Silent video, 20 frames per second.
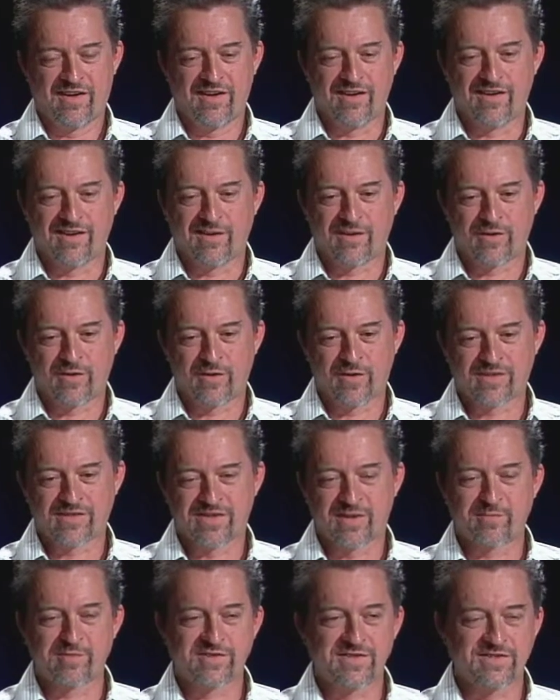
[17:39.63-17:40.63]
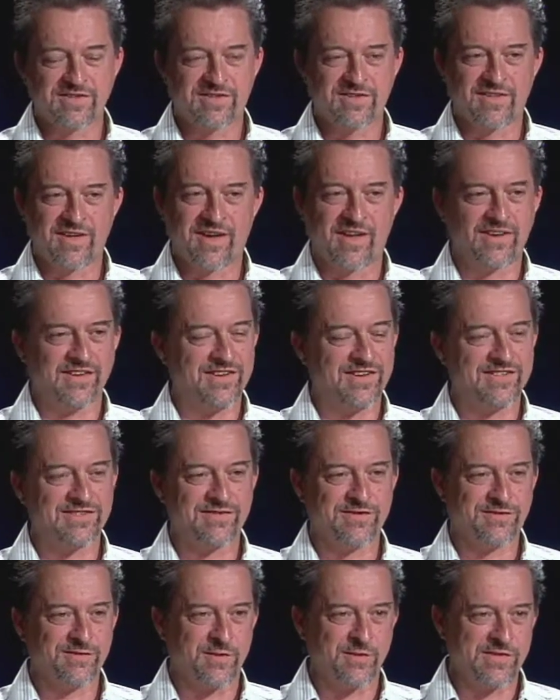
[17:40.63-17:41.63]
Are there exceptions to that? Yes,
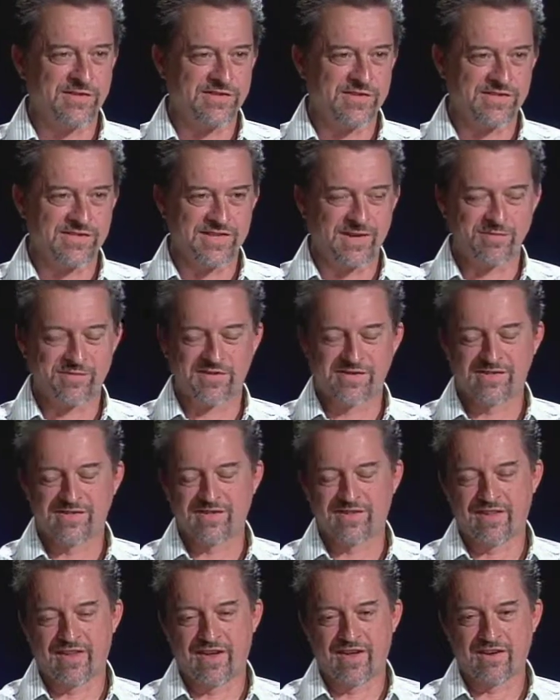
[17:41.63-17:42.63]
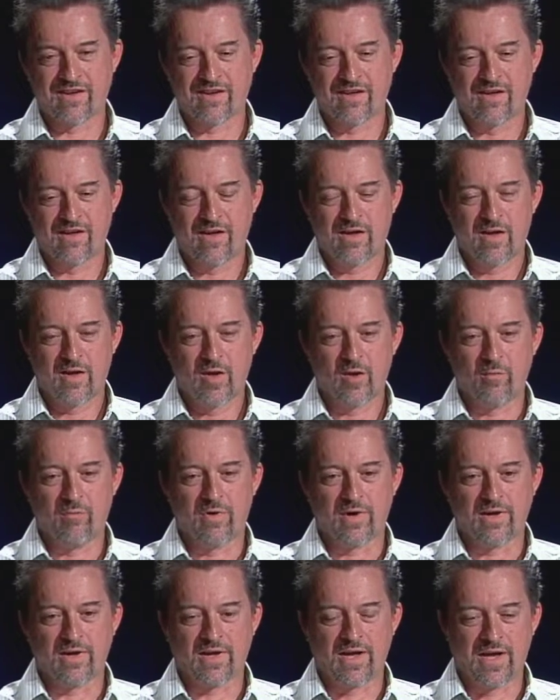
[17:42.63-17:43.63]
there's always exceptions to that.
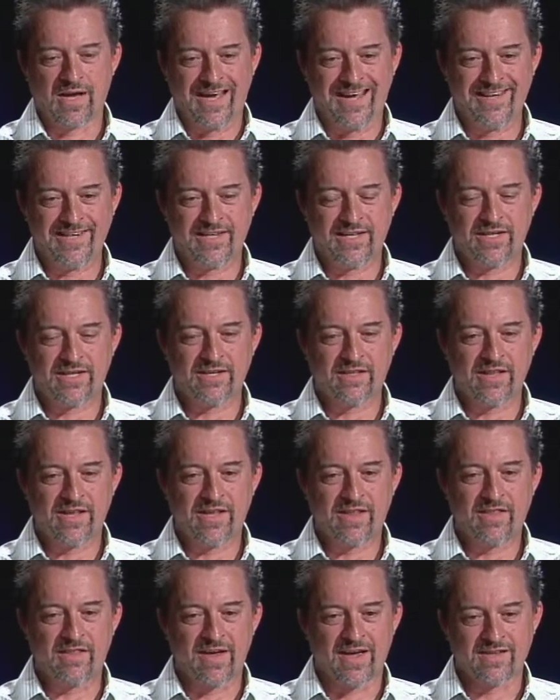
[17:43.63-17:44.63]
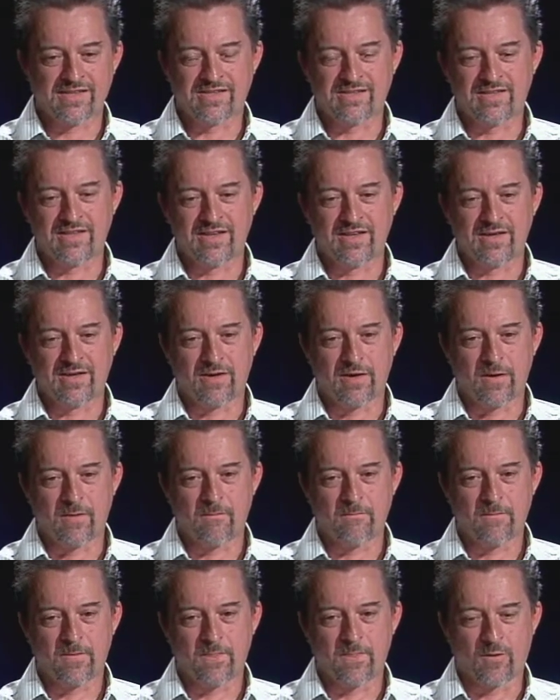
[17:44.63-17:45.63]
But ideally, that's
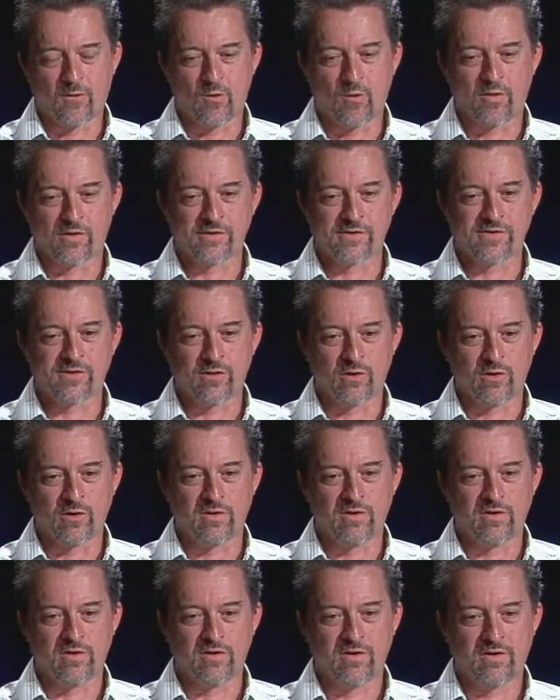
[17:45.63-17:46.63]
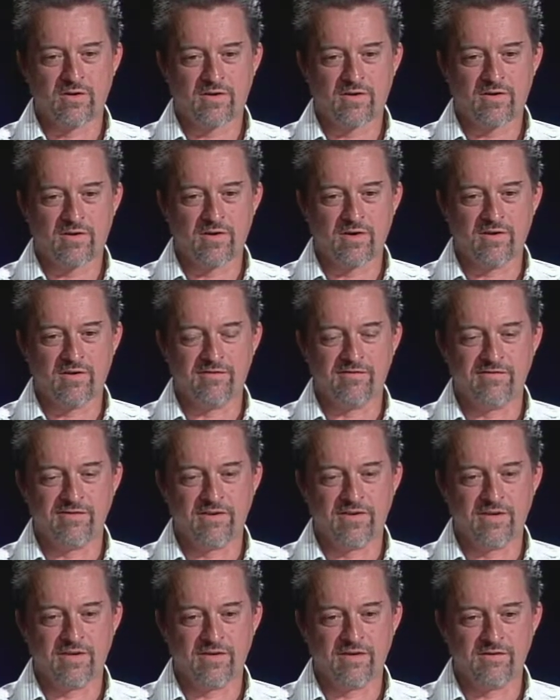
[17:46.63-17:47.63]
the cornerstone of
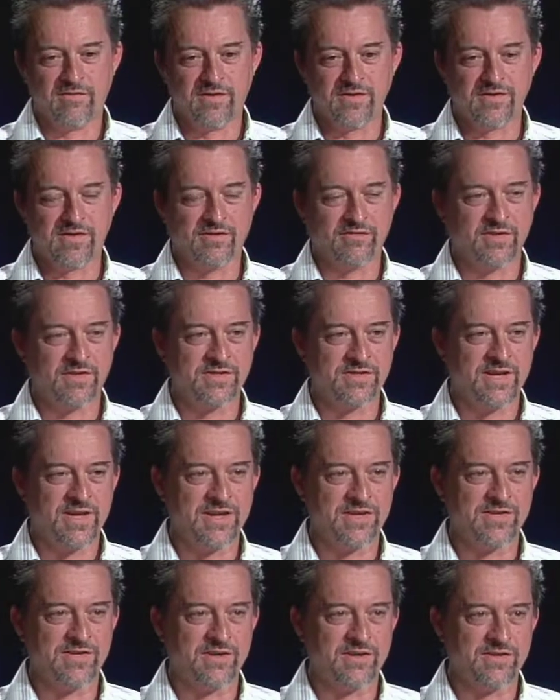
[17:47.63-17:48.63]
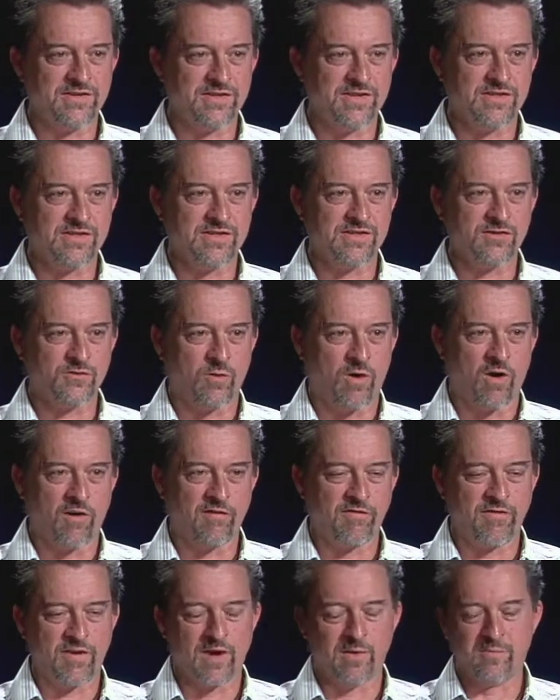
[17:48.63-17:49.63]
the civilization is a
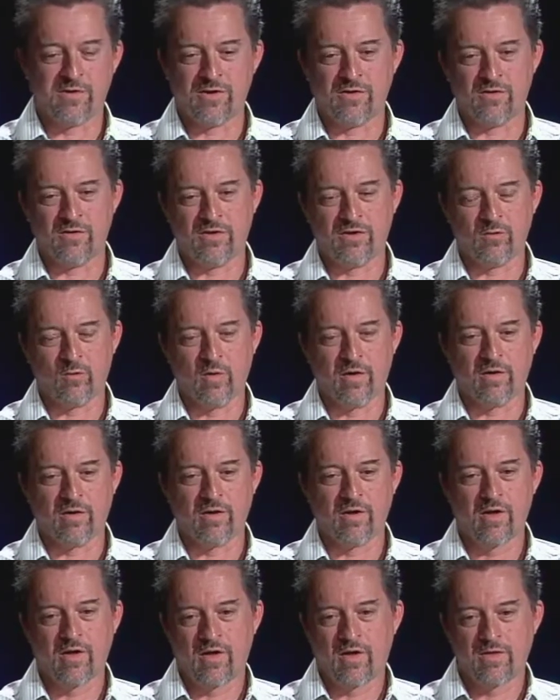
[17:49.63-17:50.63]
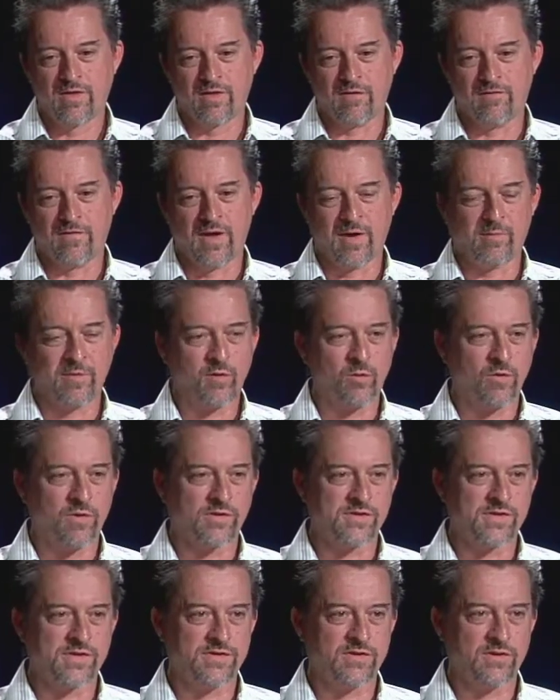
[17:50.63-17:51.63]
strong family unit where the family
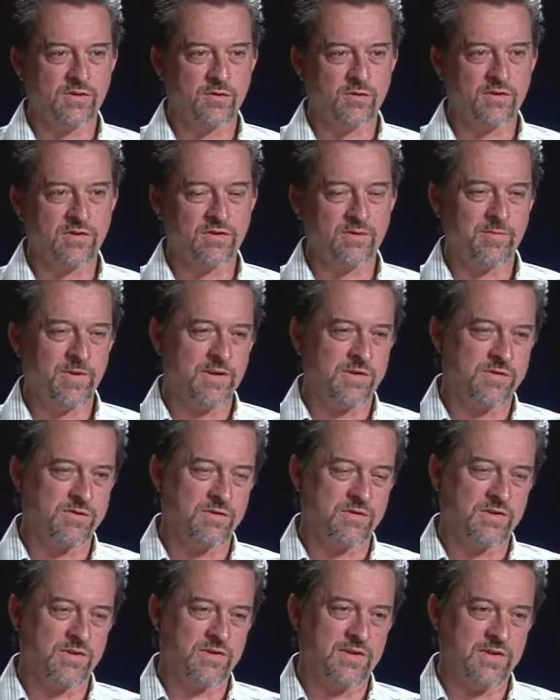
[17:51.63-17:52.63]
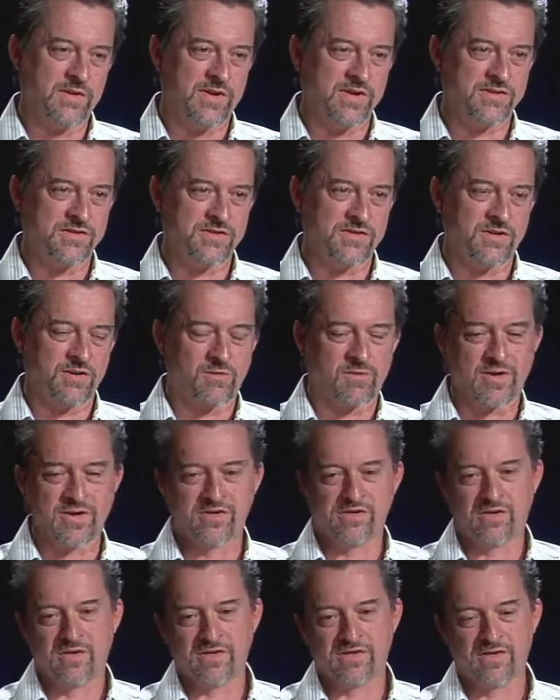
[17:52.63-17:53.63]
works as a unit to make sure that the next
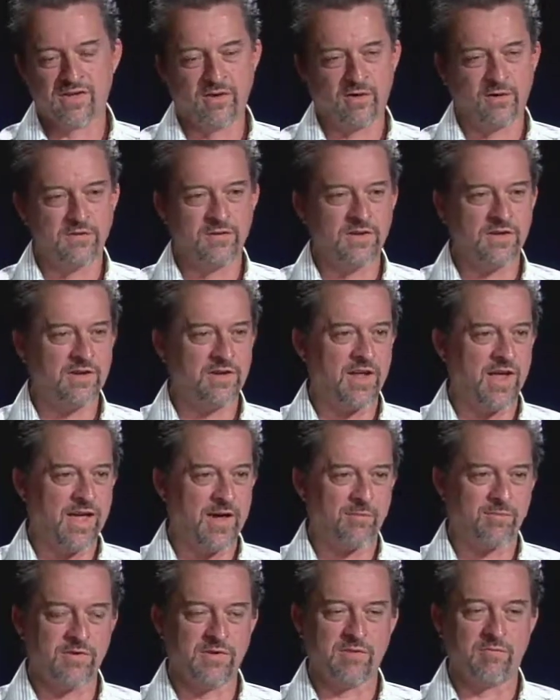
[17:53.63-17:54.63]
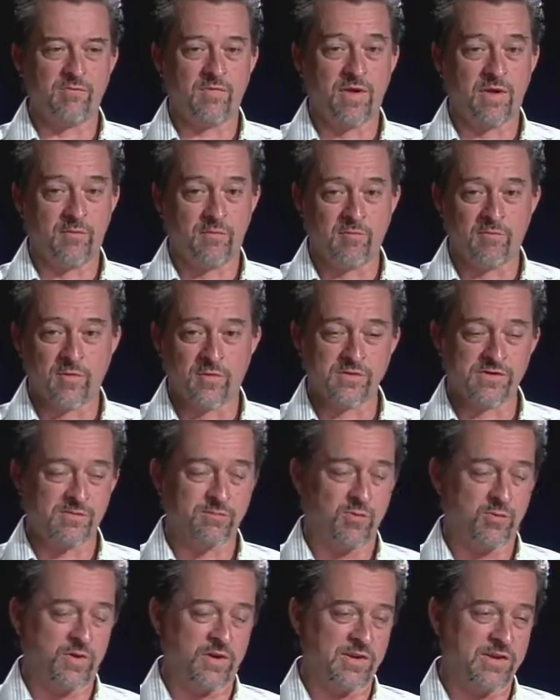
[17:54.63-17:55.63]
generation is healthy and happy and most
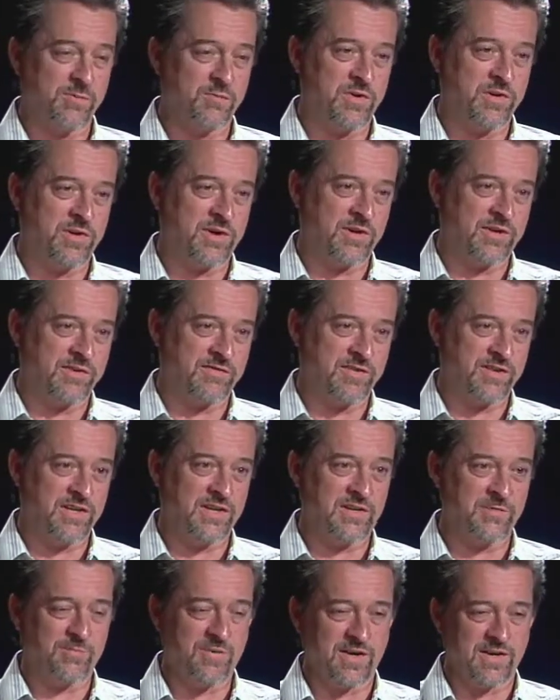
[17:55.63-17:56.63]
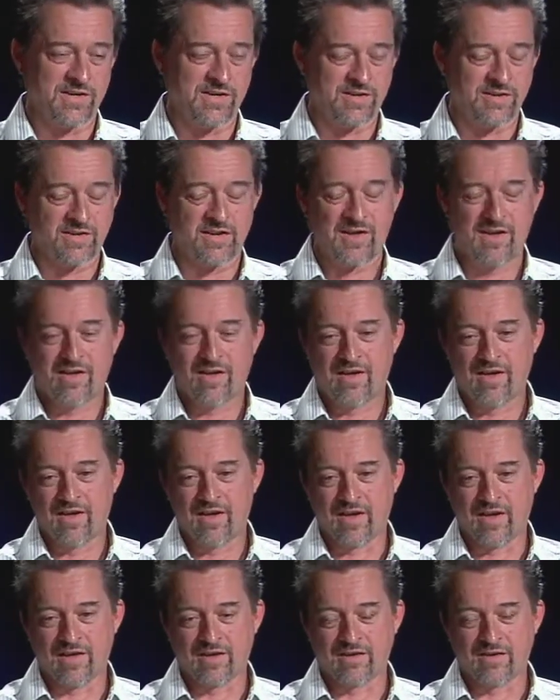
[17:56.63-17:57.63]
importantly productive and independent
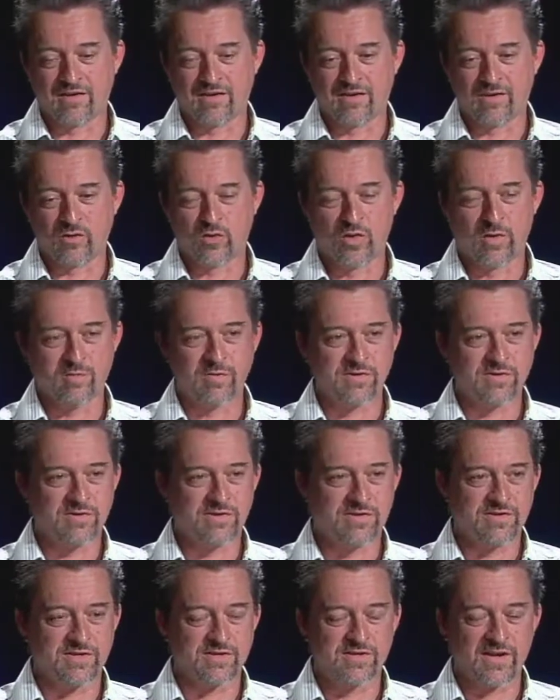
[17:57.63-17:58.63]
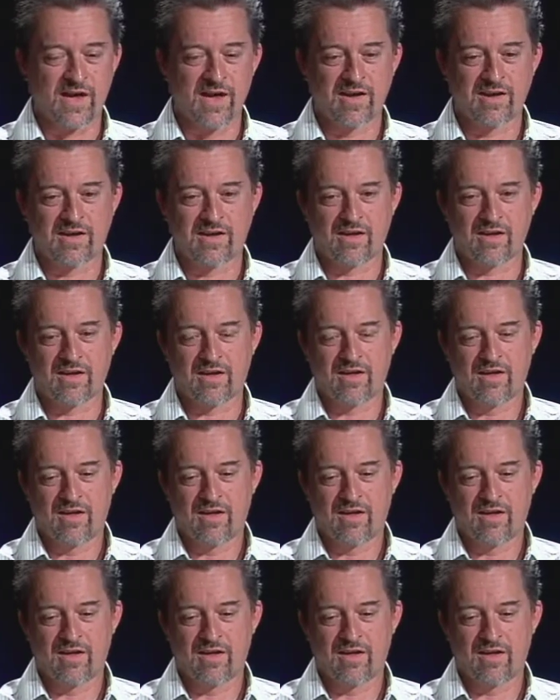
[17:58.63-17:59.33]
and contributes to society.